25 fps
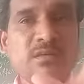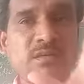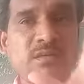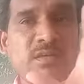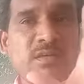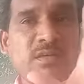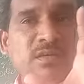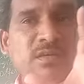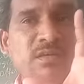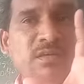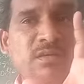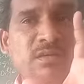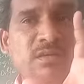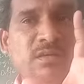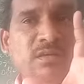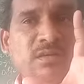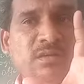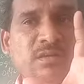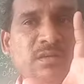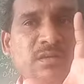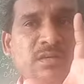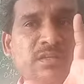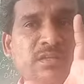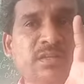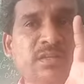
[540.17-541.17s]
In
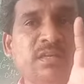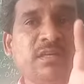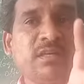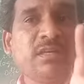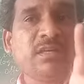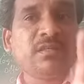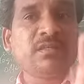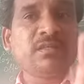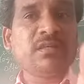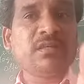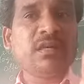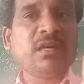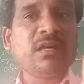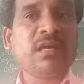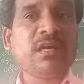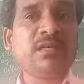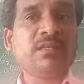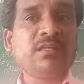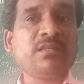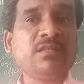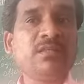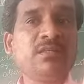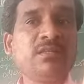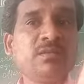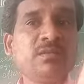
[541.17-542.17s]
the
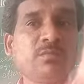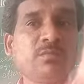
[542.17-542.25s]
industrialization